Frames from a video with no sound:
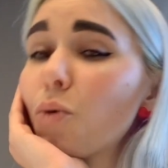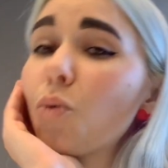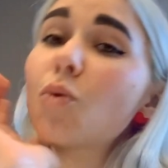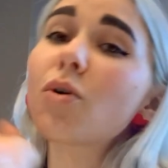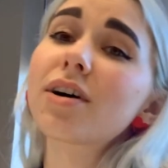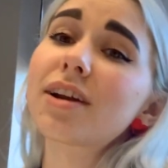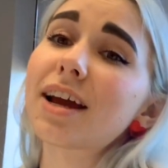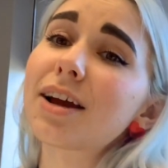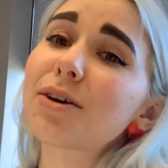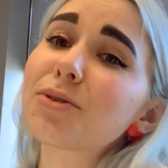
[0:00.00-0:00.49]

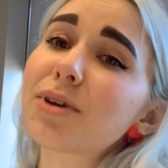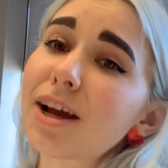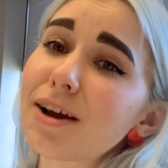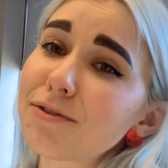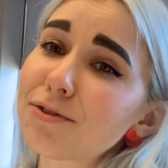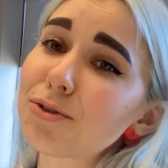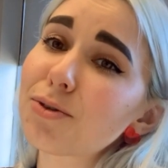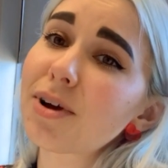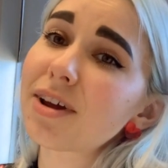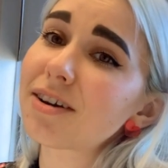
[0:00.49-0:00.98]
One, I would
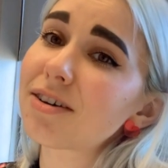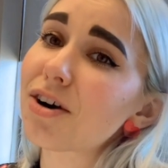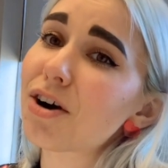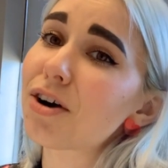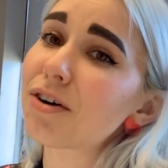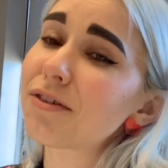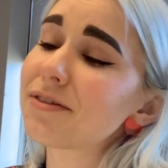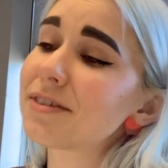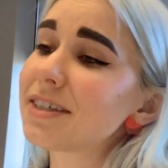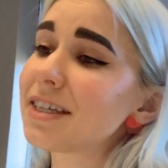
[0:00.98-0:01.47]
have to write an
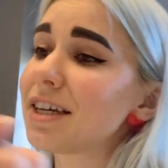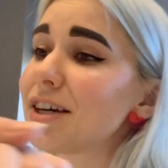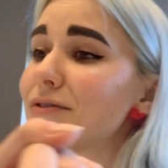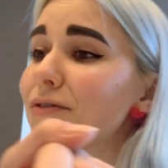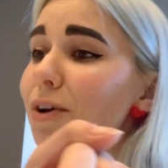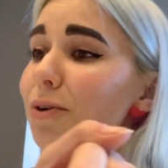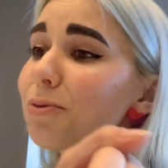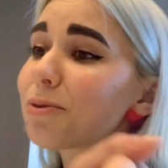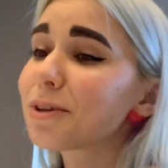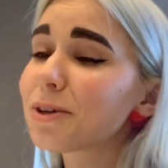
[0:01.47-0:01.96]
RFC
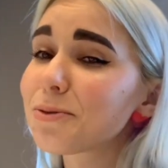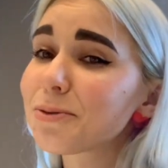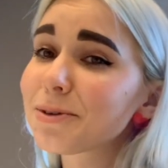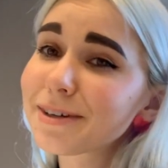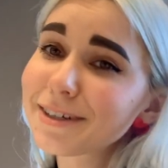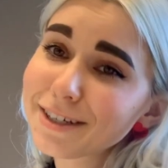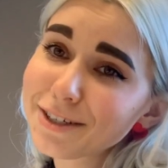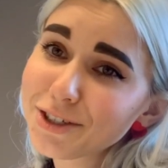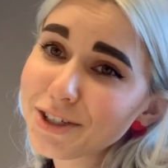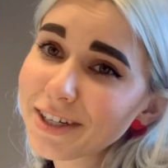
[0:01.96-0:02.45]
if I really
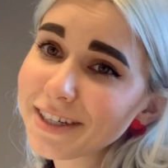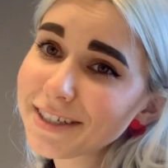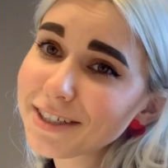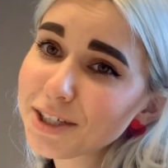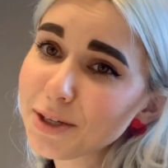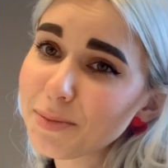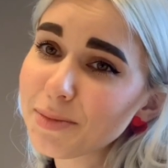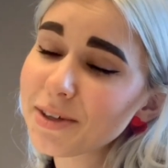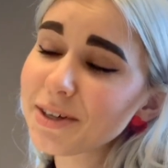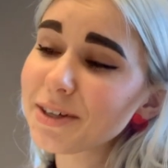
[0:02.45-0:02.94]
wanted to change
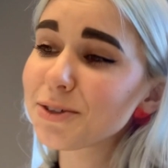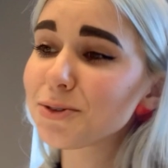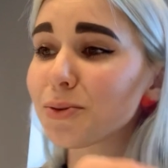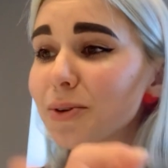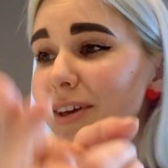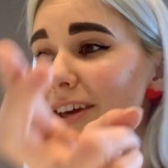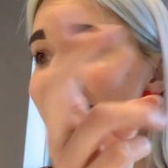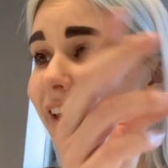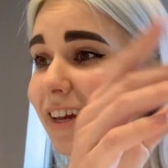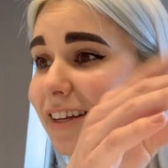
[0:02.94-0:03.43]
something so
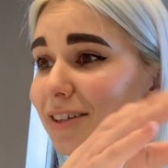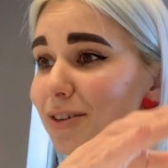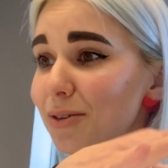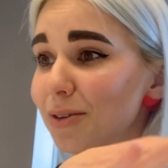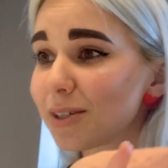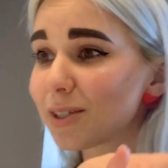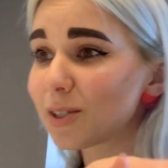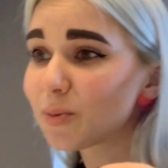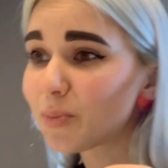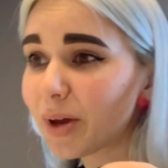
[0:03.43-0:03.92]
it could get into
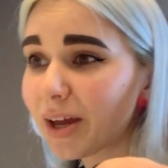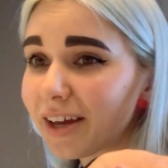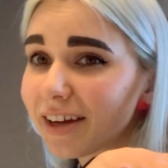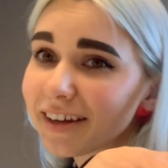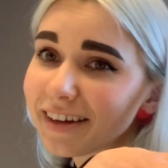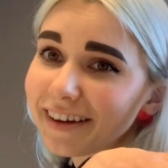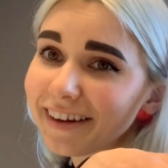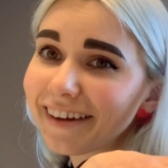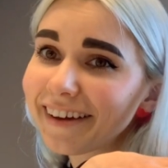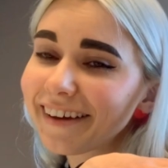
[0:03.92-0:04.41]
the
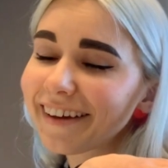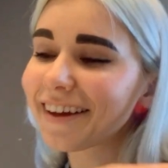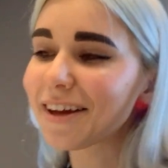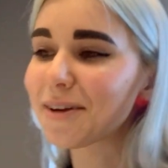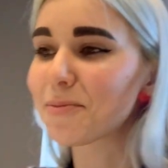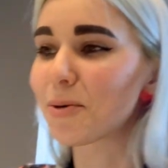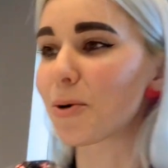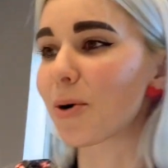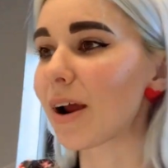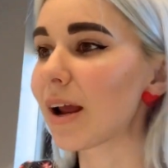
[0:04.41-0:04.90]
spec.
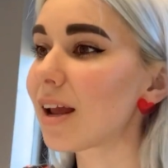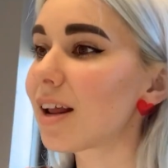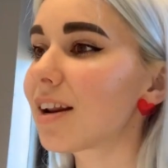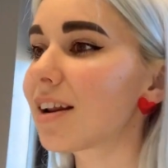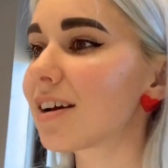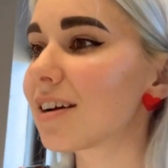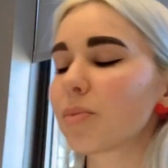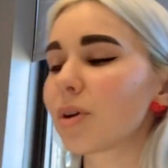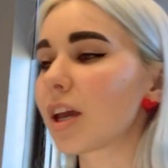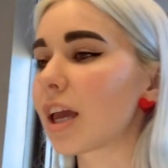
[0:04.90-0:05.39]
am I
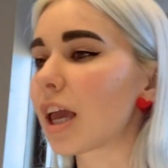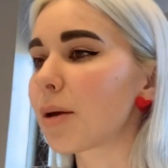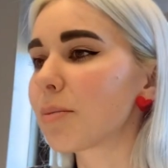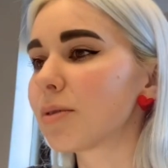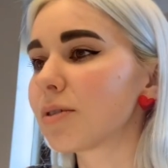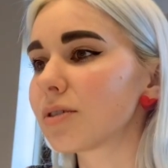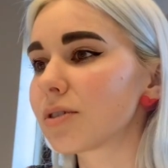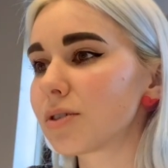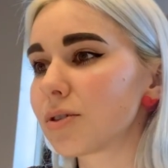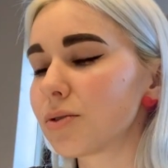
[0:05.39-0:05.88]
right? Being
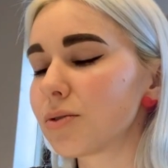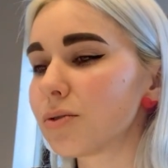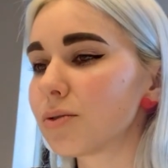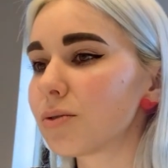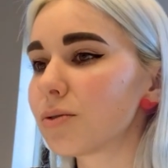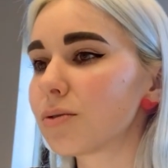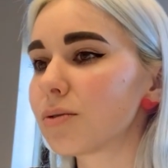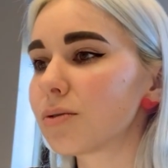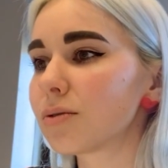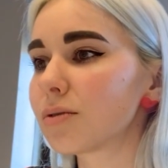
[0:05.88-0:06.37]
able
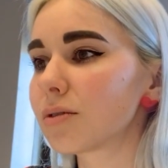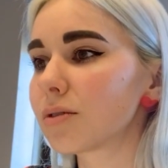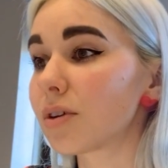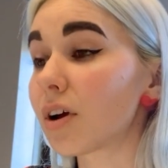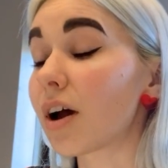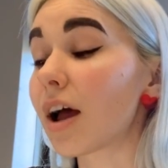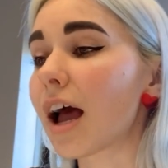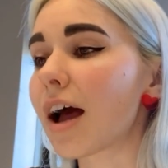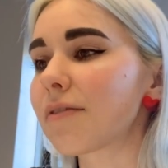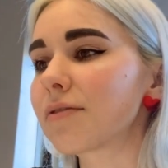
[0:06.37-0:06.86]
to
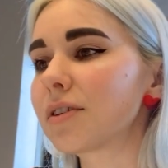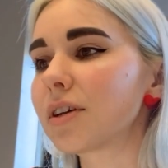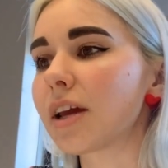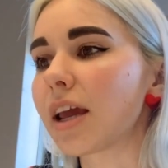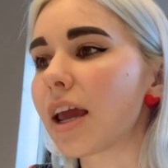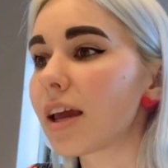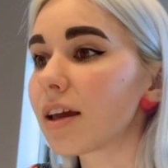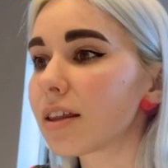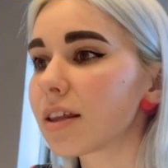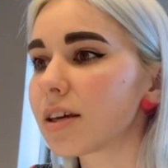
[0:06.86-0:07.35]
not have
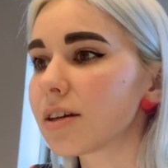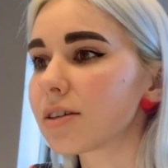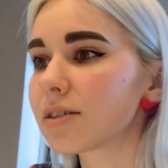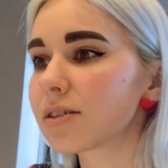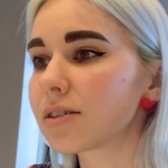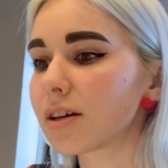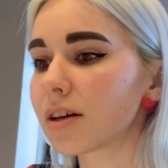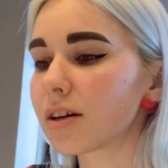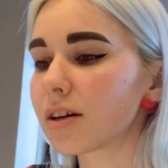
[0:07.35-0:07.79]
to alias